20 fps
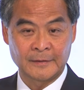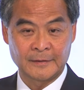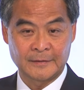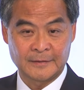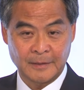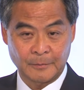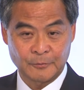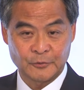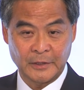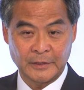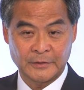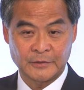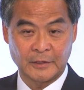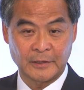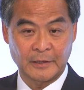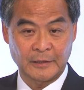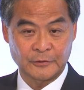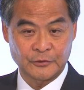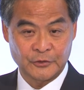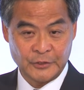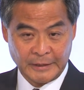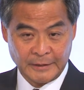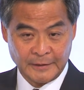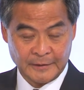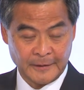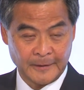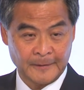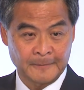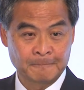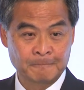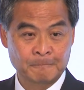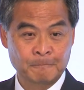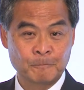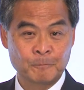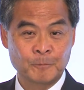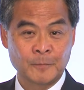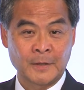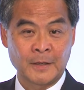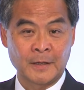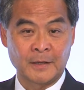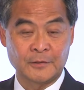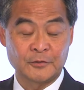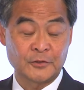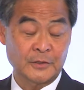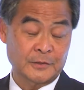subjects on our agenda. It's